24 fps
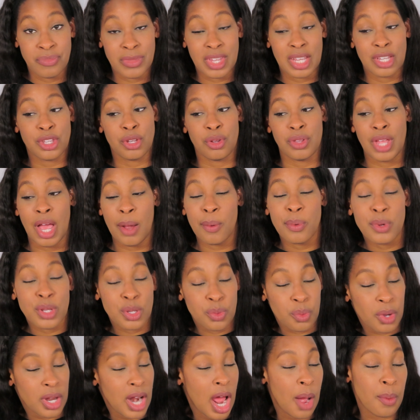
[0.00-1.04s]
So that was
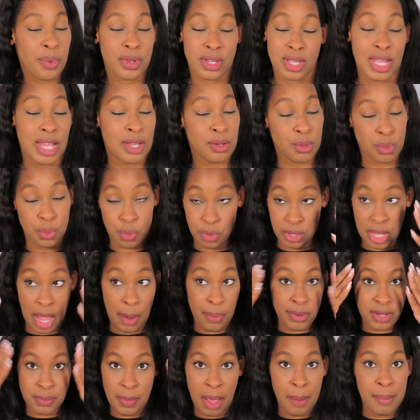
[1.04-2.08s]
what that
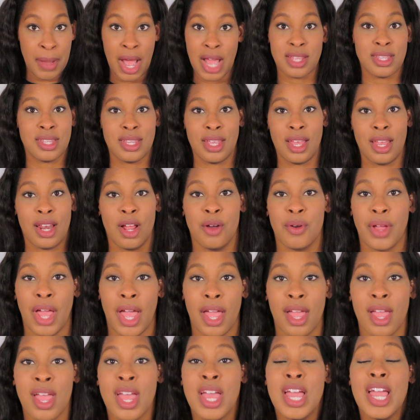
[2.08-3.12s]
was my mindset,
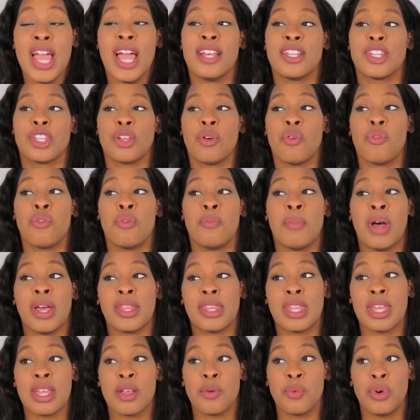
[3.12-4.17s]
okay? And so my
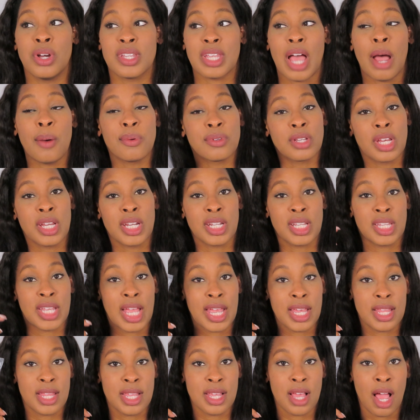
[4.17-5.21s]
thing was, I was going
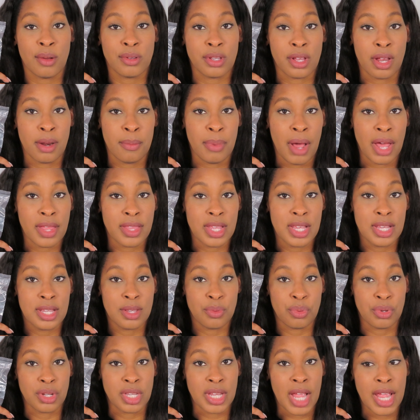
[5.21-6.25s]
to buy these
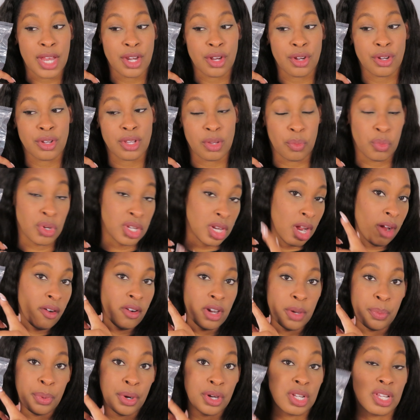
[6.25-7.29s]
retainers, which I
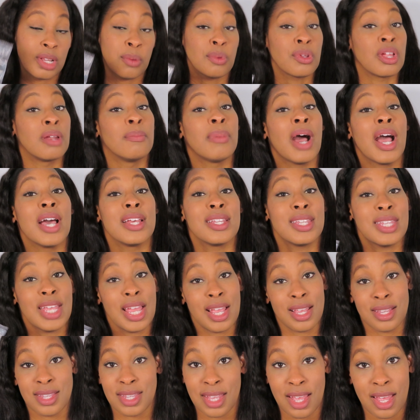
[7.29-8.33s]
already purchased. I was going to buy a
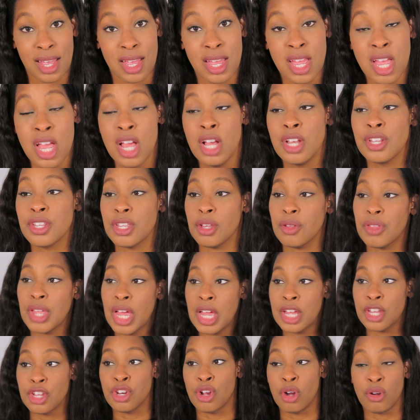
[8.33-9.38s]
second set so
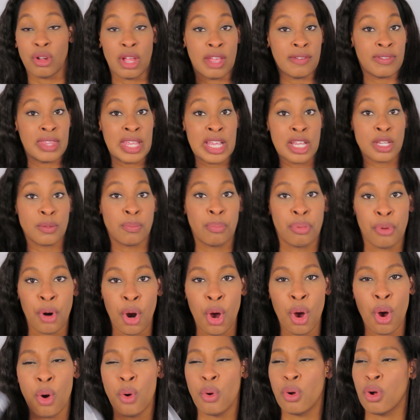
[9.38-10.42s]
that, if these
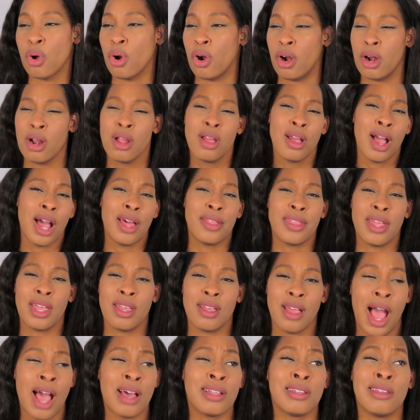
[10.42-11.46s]
broke or
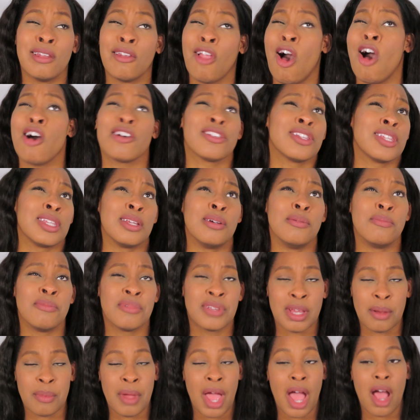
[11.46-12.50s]
I lost them
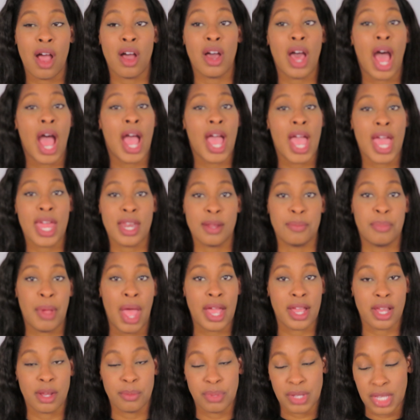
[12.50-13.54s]
somehow, I had a
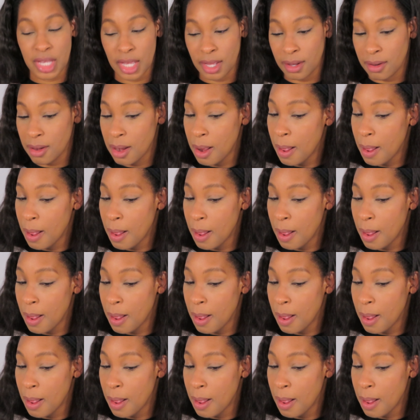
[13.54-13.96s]
backup set.